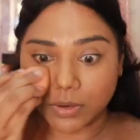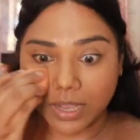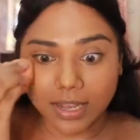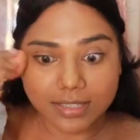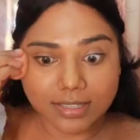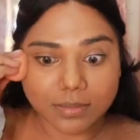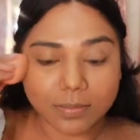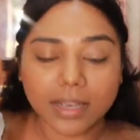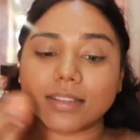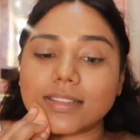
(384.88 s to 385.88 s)
yeah guys, this is
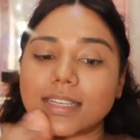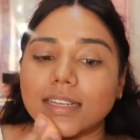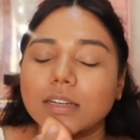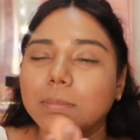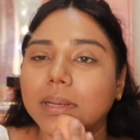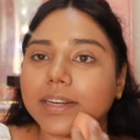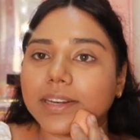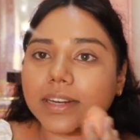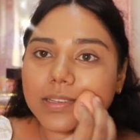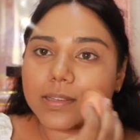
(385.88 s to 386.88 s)
my concealer
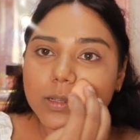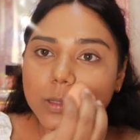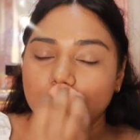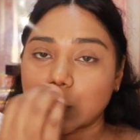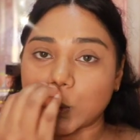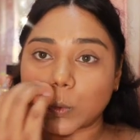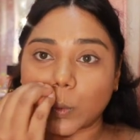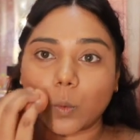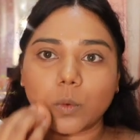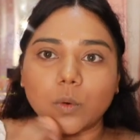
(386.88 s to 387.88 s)
blended. It just looks
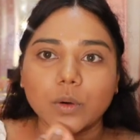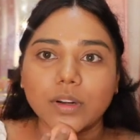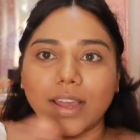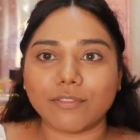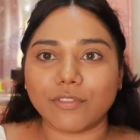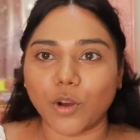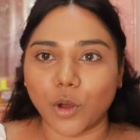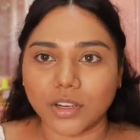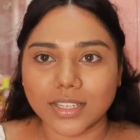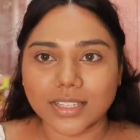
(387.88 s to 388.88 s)
so good and
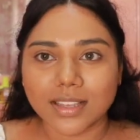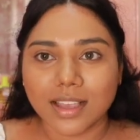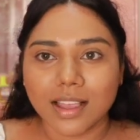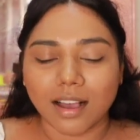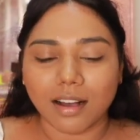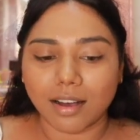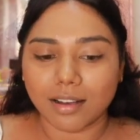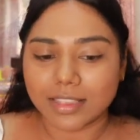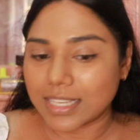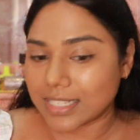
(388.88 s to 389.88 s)
flawless.
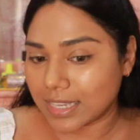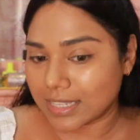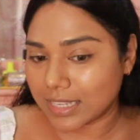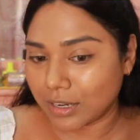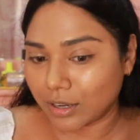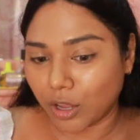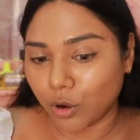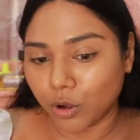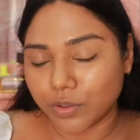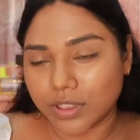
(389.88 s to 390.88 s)
This concealer
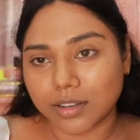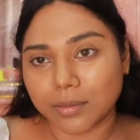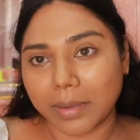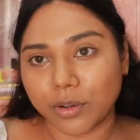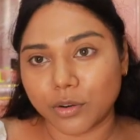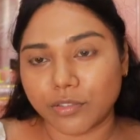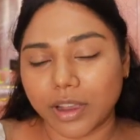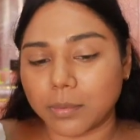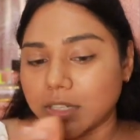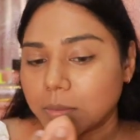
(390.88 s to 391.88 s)
along with the
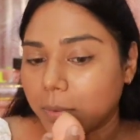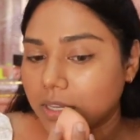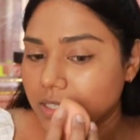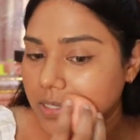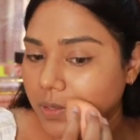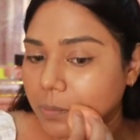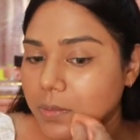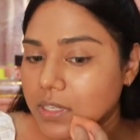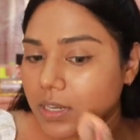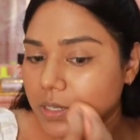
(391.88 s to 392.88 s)
microfiber sponge has given me
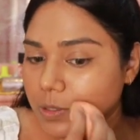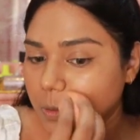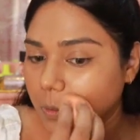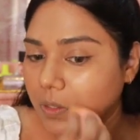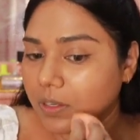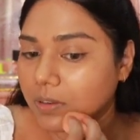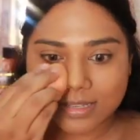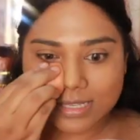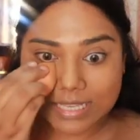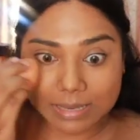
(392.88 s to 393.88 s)
such good
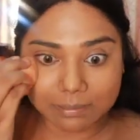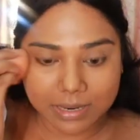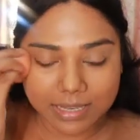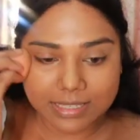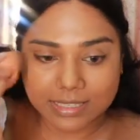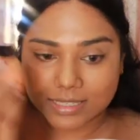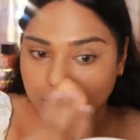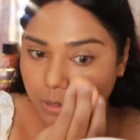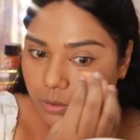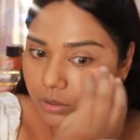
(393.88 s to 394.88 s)
seamless
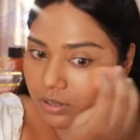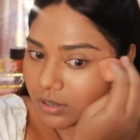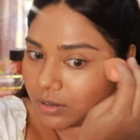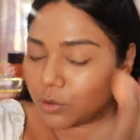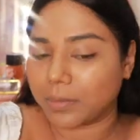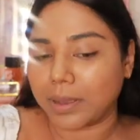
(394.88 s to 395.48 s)
look to my